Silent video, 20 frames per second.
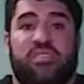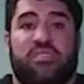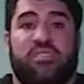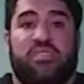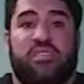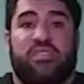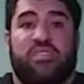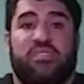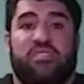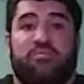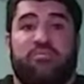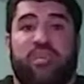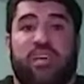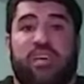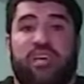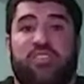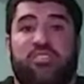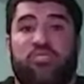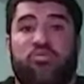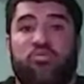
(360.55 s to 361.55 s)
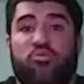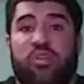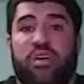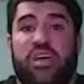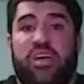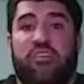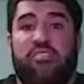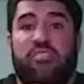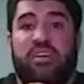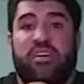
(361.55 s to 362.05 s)
um, a new
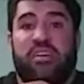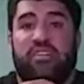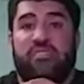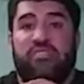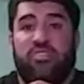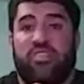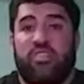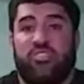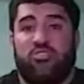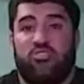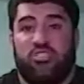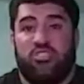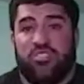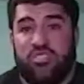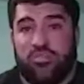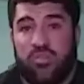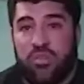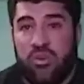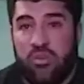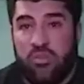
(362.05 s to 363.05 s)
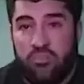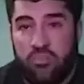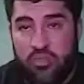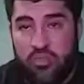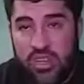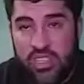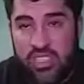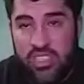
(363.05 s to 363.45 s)
area of interest among brain